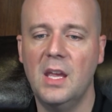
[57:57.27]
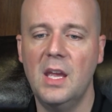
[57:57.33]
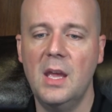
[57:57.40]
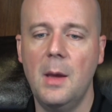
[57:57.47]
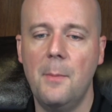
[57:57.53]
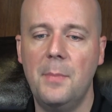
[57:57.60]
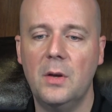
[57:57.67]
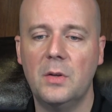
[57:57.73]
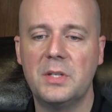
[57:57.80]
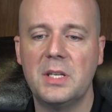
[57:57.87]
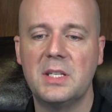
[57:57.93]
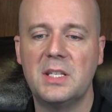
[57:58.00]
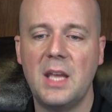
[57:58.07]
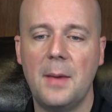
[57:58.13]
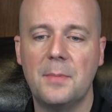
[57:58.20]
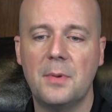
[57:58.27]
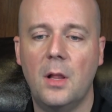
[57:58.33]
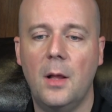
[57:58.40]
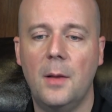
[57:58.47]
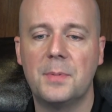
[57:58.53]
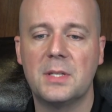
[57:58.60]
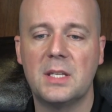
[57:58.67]
Bill says, Sam
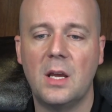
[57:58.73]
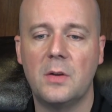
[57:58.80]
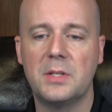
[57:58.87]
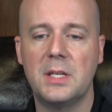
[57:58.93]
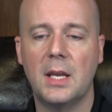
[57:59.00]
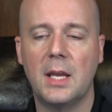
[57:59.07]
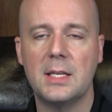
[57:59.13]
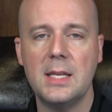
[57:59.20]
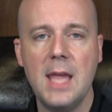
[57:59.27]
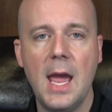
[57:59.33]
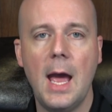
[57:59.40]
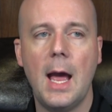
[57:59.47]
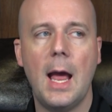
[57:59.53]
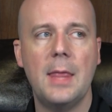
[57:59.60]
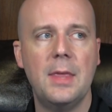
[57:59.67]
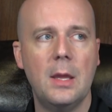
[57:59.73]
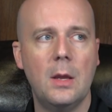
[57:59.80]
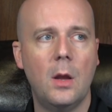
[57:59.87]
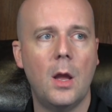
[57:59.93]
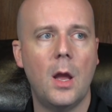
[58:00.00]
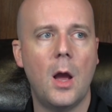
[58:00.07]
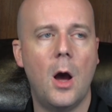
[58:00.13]
Club sells tickets. Yeah, I think
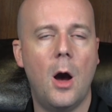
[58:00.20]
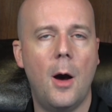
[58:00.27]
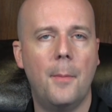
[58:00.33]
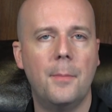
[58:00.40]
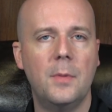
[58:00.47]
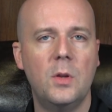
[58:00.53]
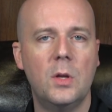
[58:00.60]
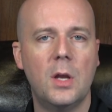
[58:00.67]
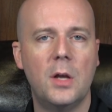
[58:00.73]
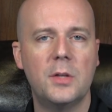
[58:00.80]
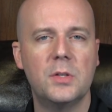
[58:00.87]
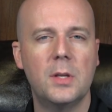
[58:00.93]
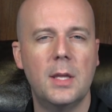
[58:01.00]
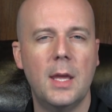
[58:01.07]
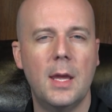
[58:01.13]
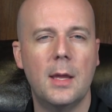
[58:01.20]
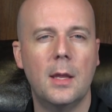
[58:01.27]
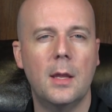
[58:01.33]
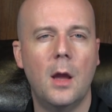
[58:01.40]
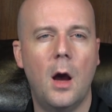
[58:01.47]
you can also get